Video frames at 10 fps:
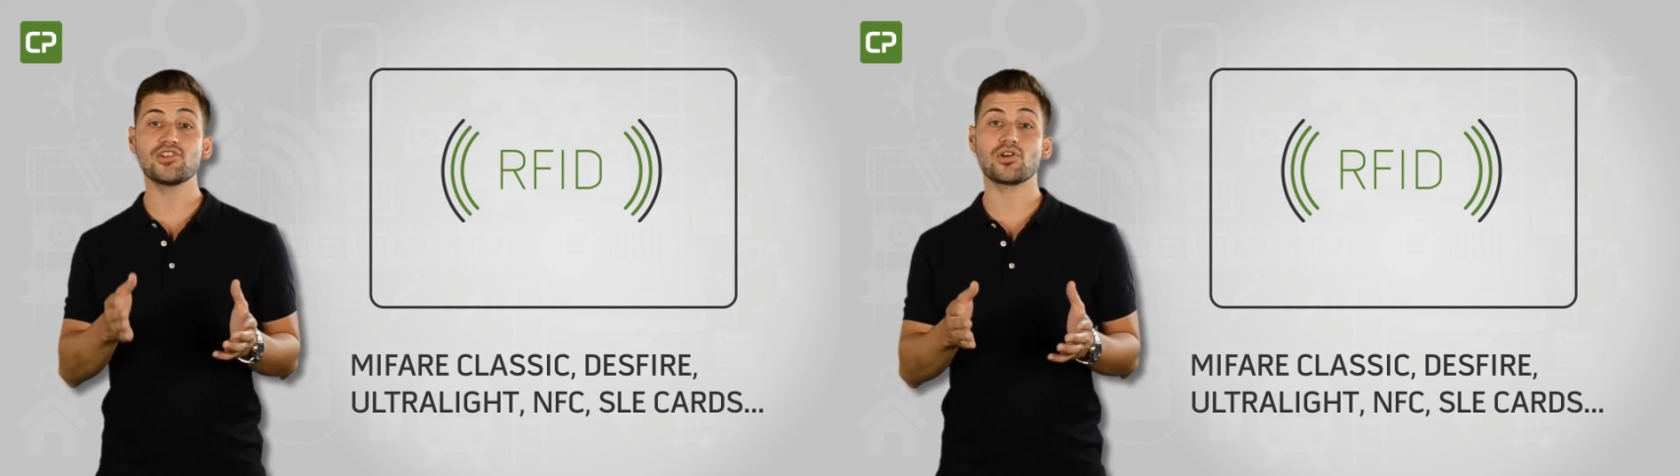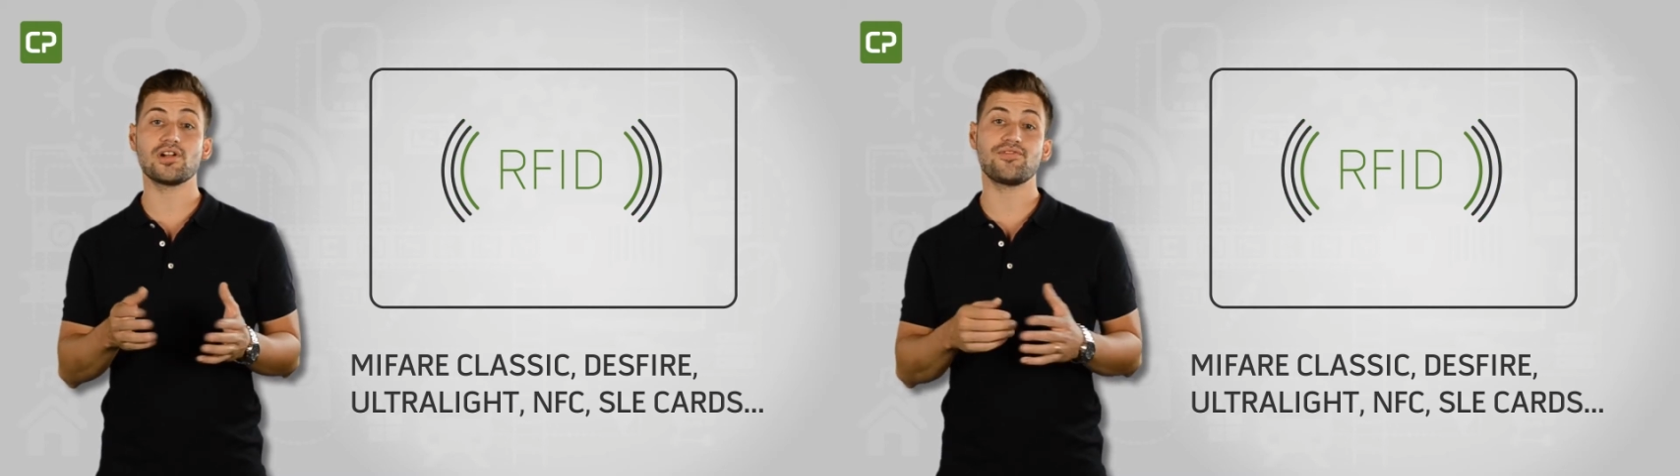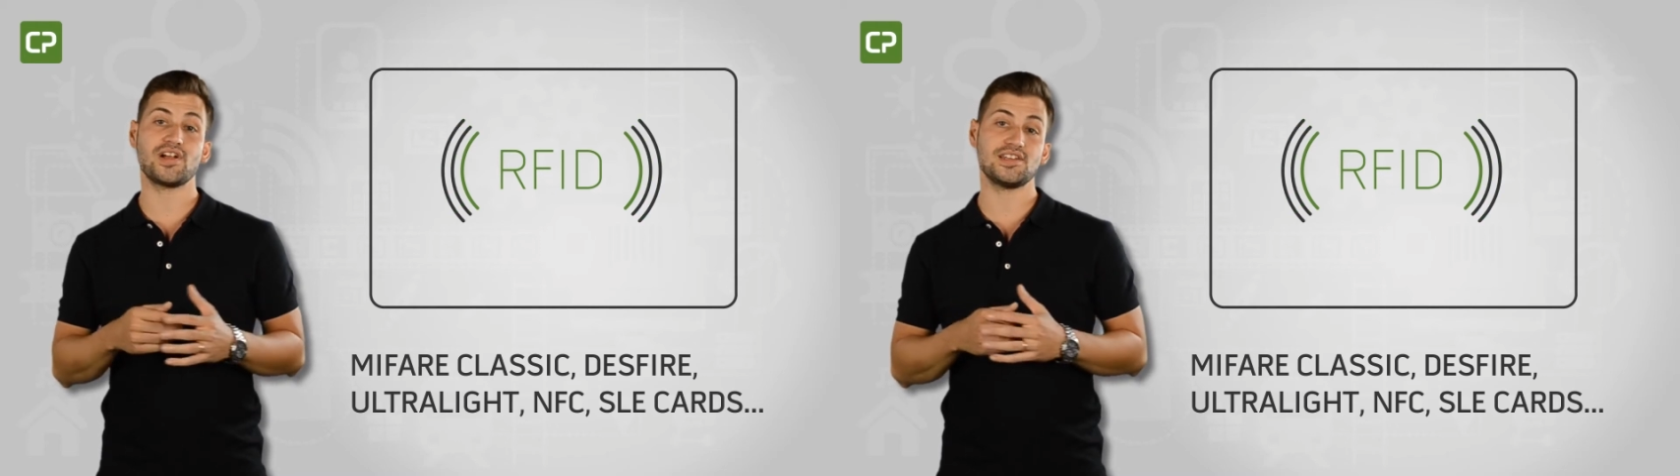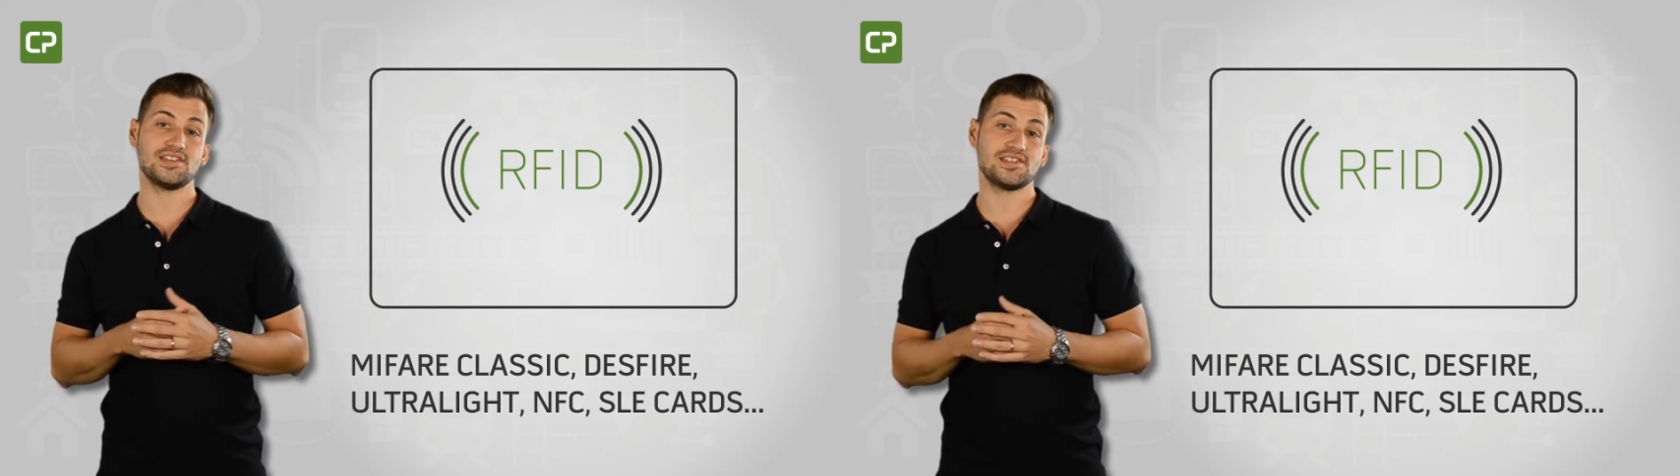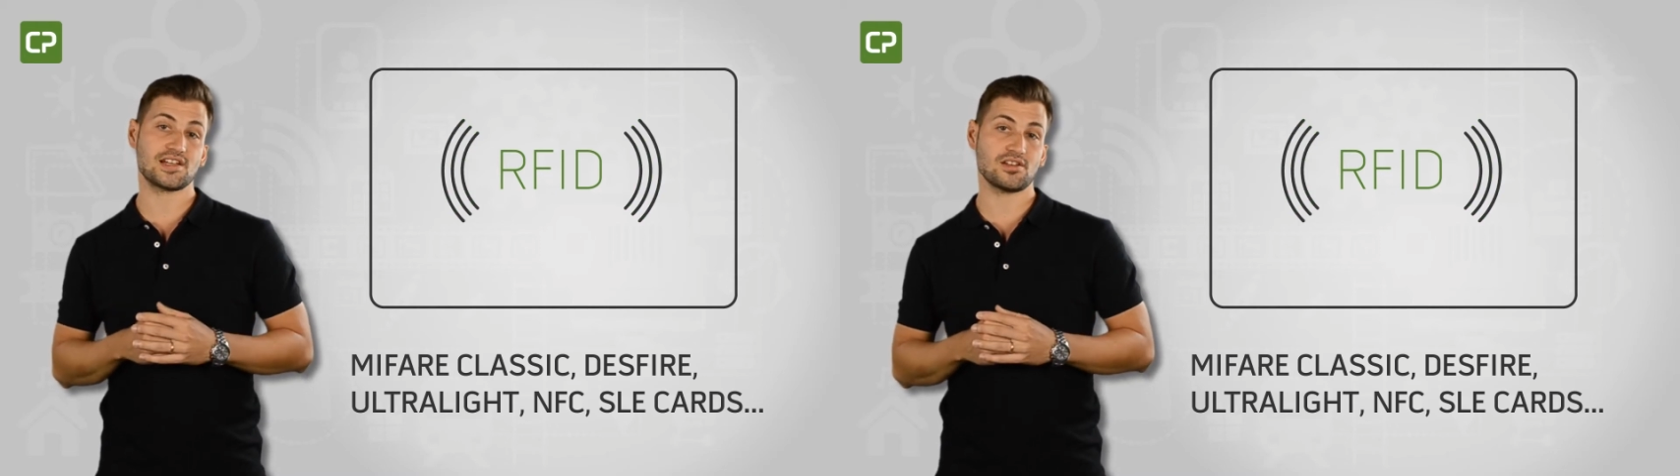
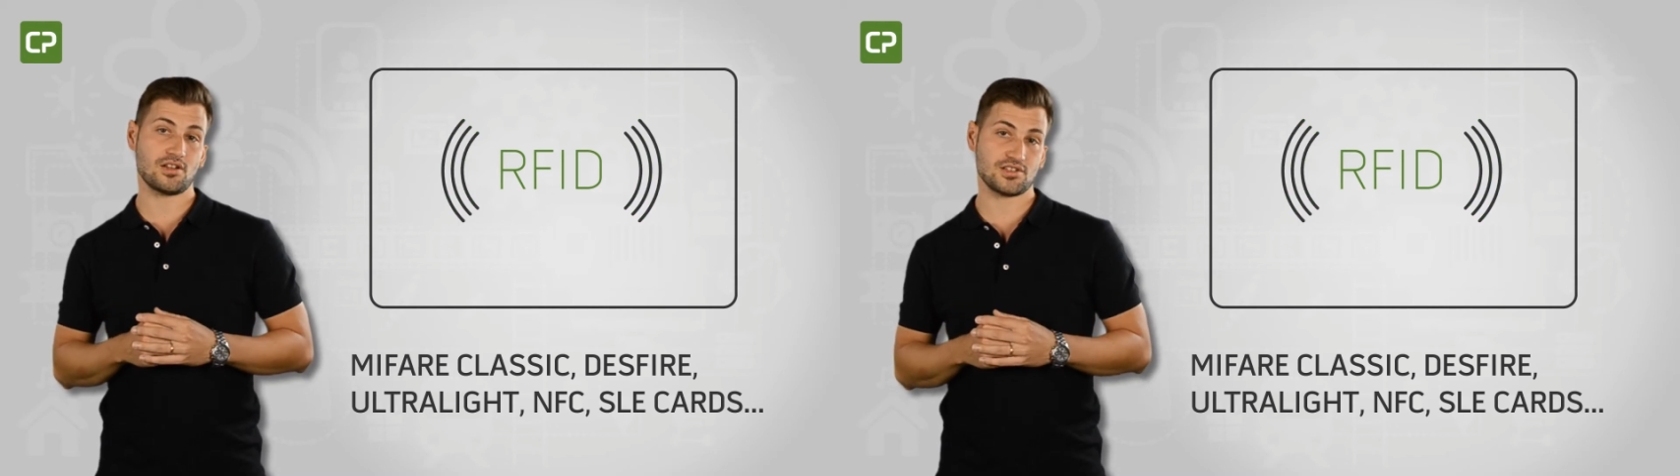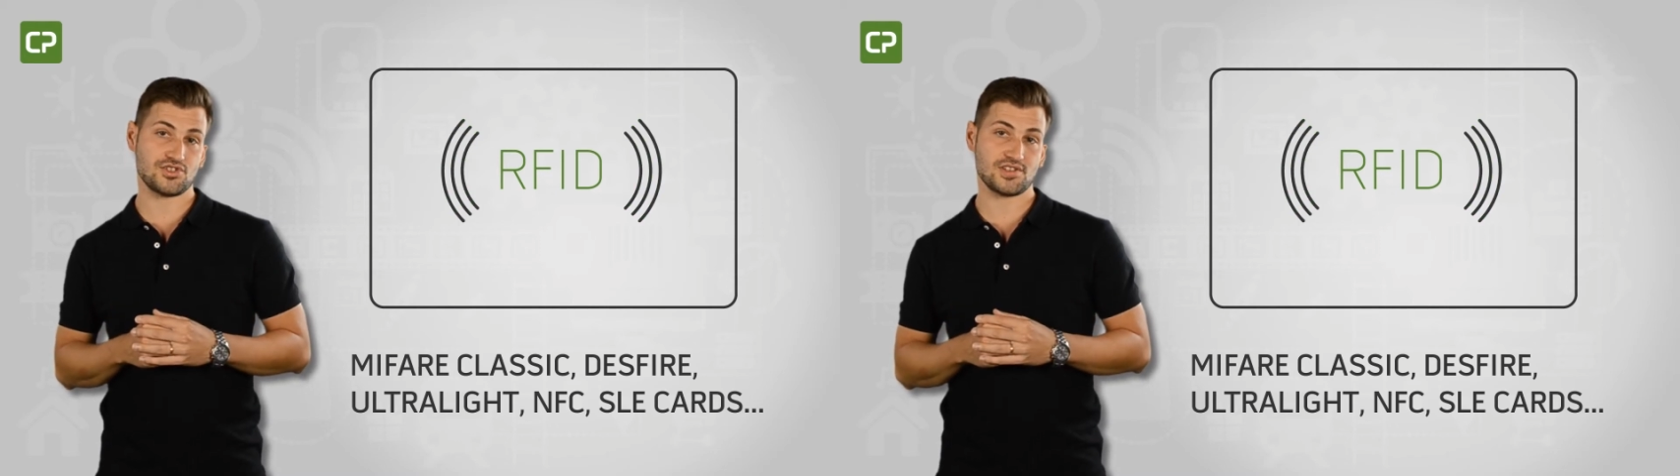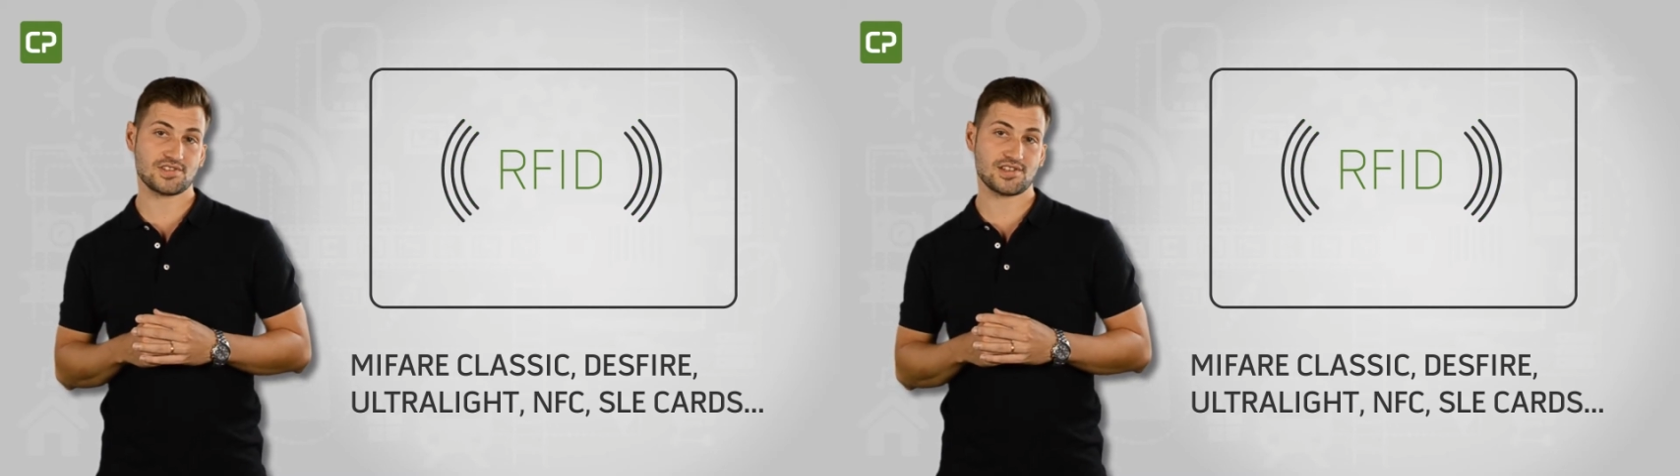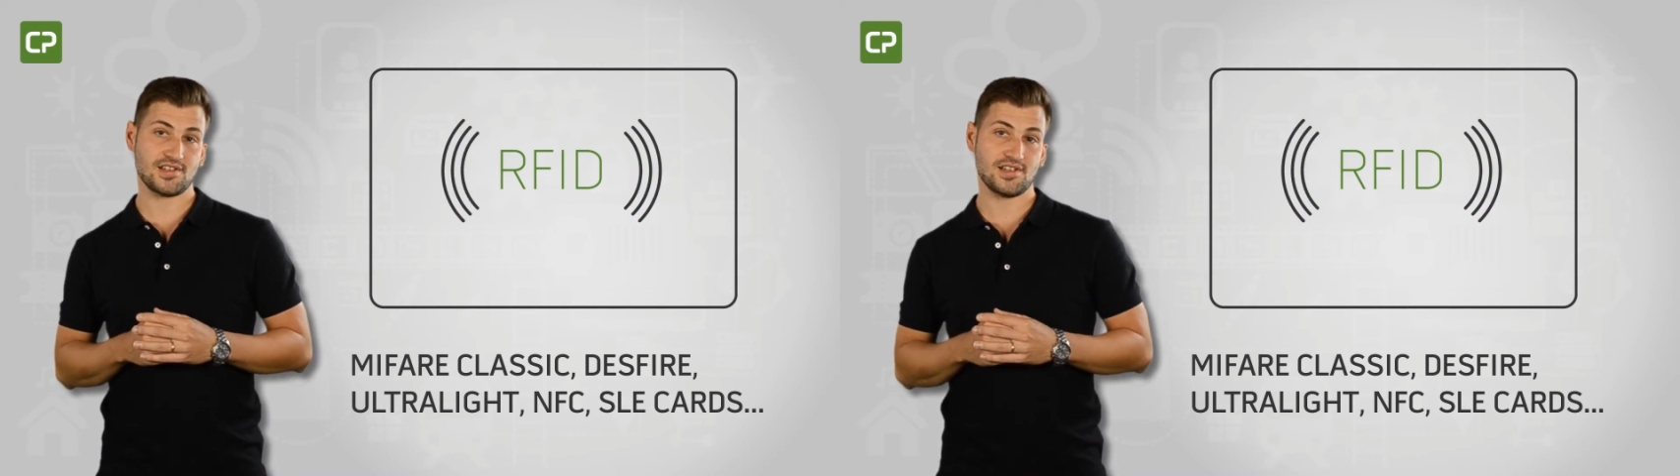RFID technologies,